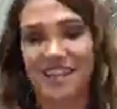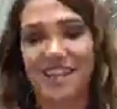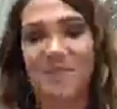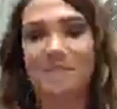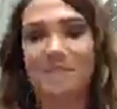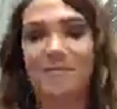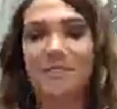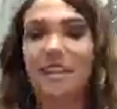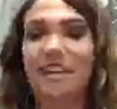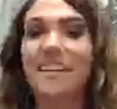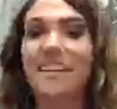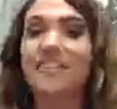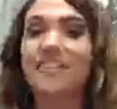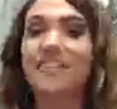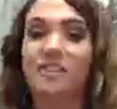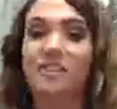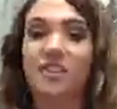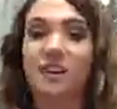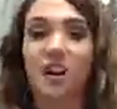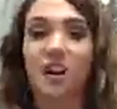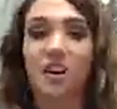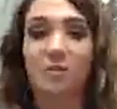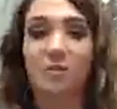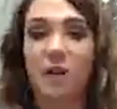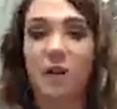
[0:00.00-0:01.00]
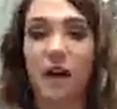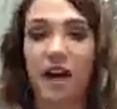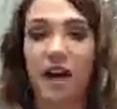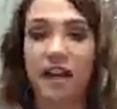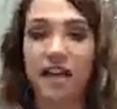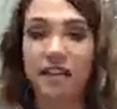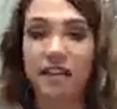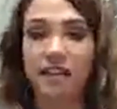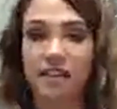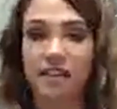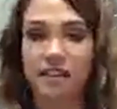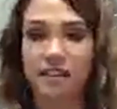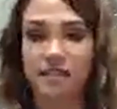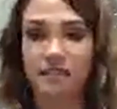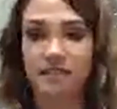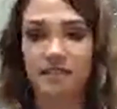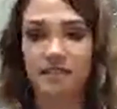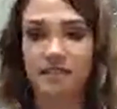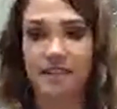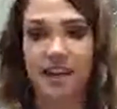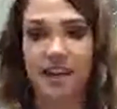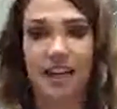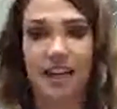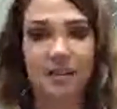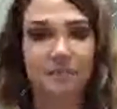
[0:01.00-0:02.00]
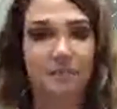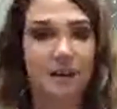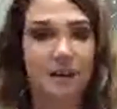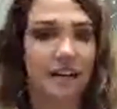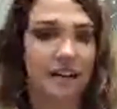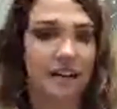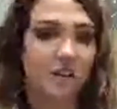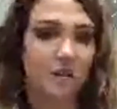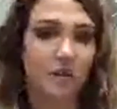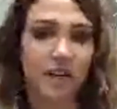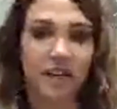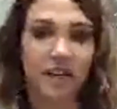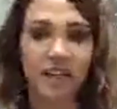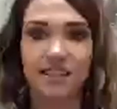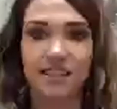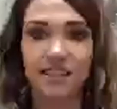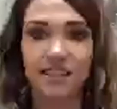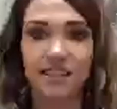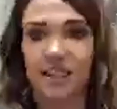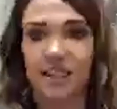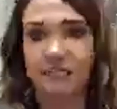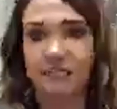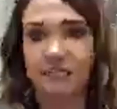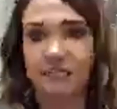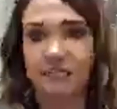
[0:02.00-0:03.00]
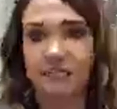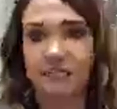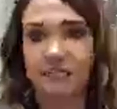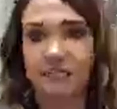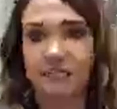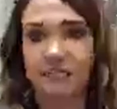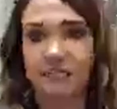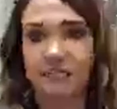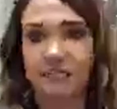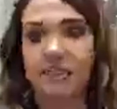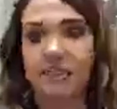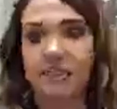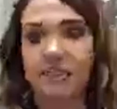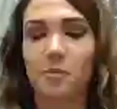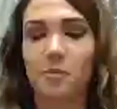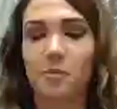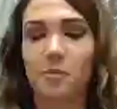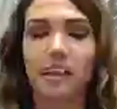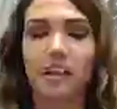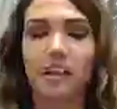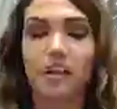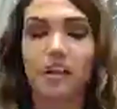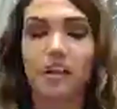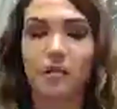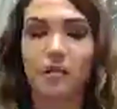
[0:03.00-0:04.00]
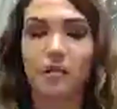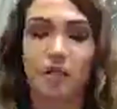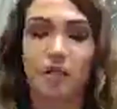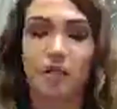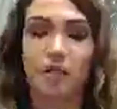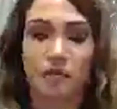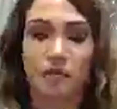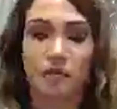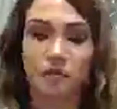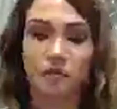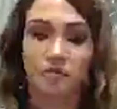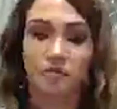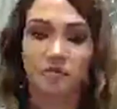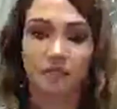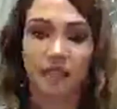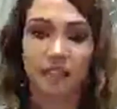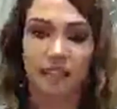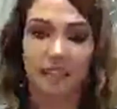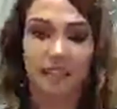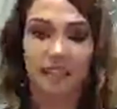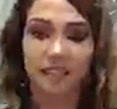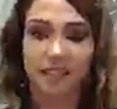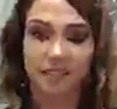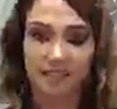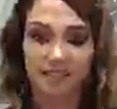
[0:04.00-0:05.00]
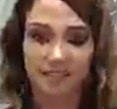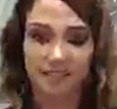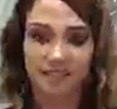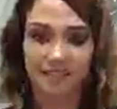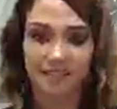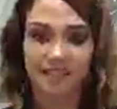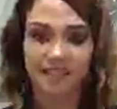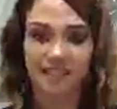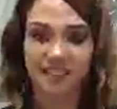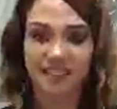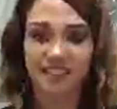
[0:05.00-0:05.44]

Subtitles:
Team leads are not a right. Anybody joining a team, nobody owes you leads.